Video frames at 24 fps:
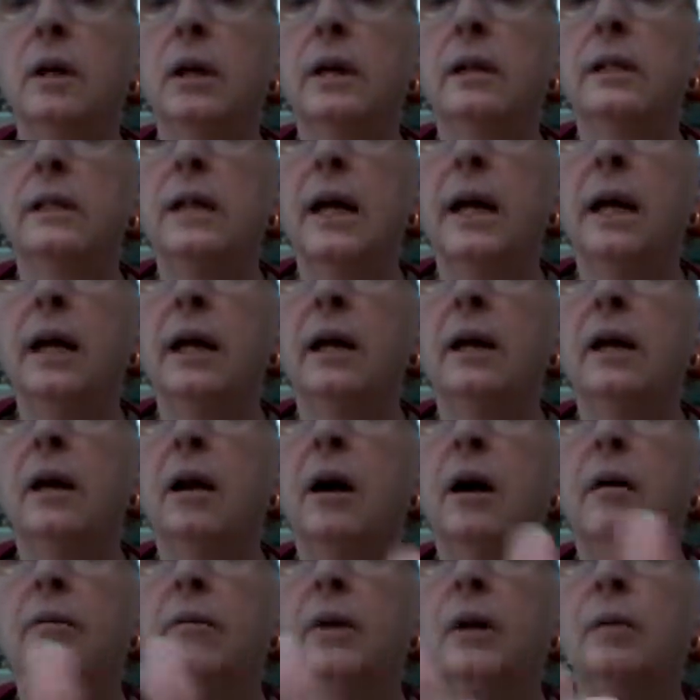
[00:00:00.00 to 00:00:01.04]
and taking it
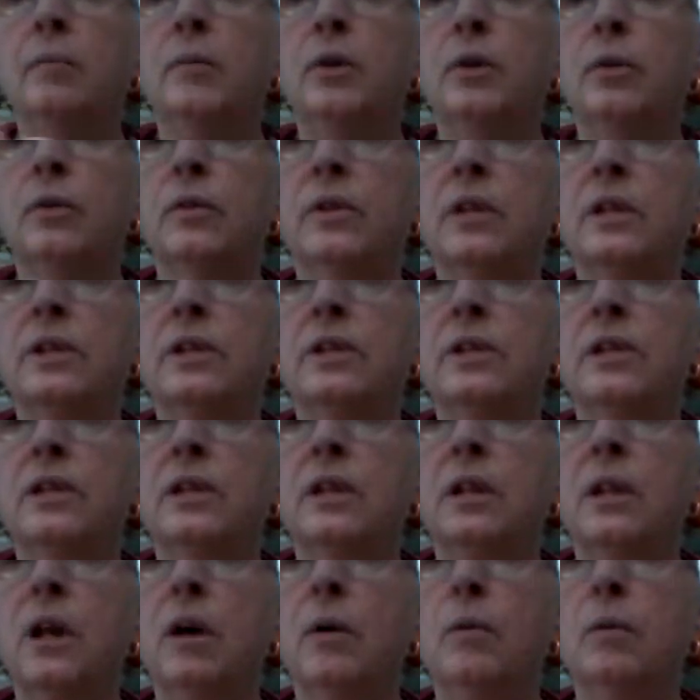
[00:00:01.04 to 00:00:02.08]
off. And I'm doing this
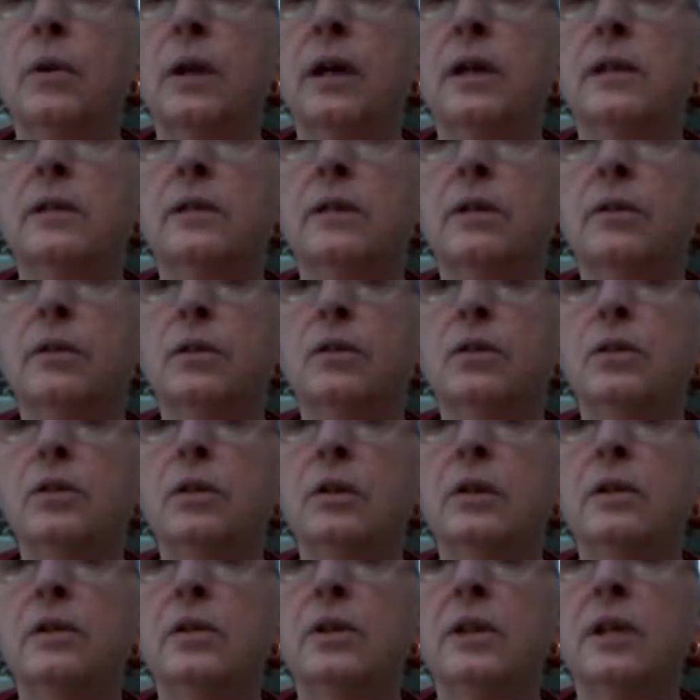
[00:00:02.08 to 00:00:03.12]
slowly so that you
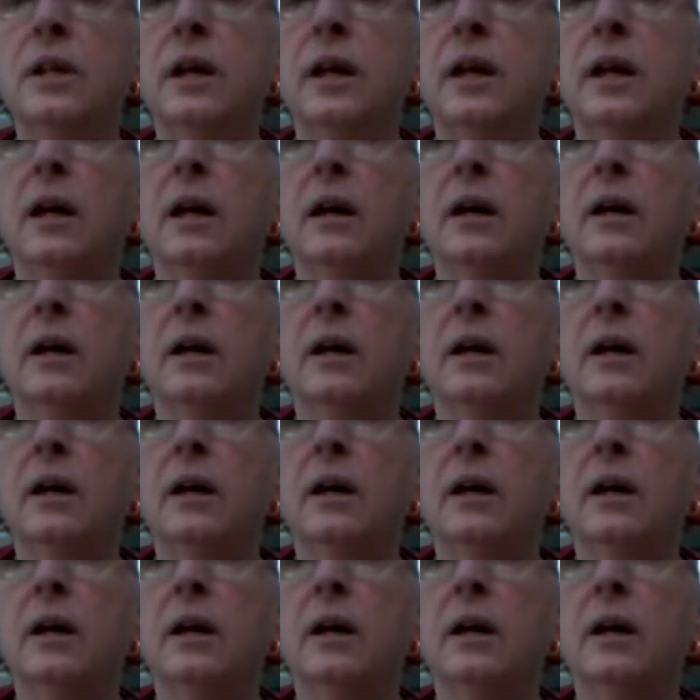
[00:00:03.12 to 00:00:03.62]
can see.